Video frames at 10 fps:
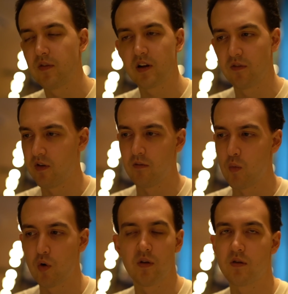In fact, it felt
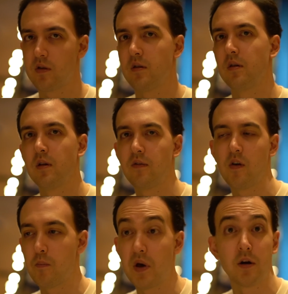more consistent and
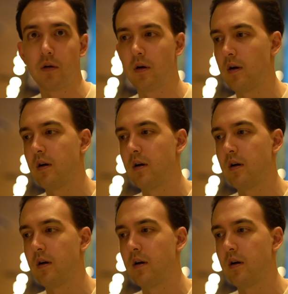felt better.